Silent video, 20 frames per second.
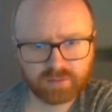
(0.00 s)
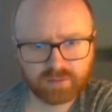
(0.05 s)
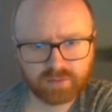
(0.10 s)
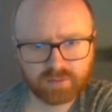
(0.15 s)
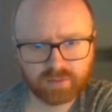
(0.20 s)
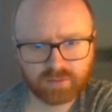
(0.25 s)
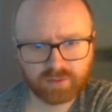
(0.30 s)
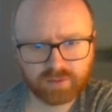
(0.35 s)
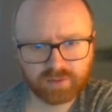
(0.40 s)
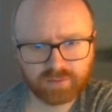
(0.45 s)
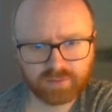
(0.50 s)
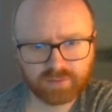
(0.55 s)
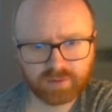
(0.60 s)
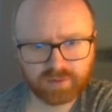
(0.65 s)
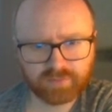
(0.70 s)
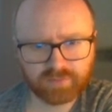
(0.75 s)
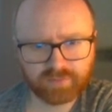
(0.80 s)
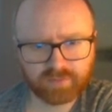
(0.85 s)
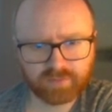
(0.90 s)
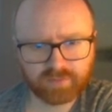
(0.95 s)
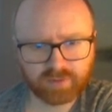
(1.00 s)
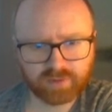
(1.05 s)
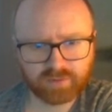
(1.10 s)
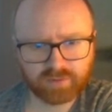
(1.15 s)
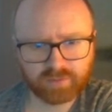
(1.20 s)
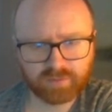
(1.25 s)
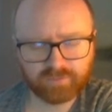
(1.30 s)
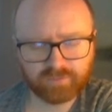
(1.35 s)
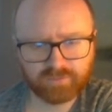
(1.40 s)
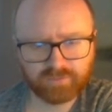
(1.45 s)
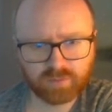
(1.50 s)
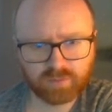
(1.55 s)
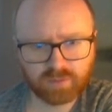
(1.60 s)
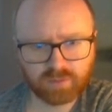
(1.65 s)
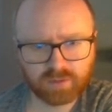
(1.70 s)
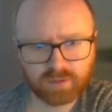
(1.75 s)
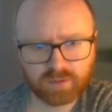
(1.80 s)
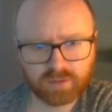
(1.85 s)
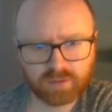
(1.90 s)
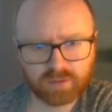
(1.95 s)
So knight 5 is
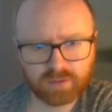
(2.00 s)
before.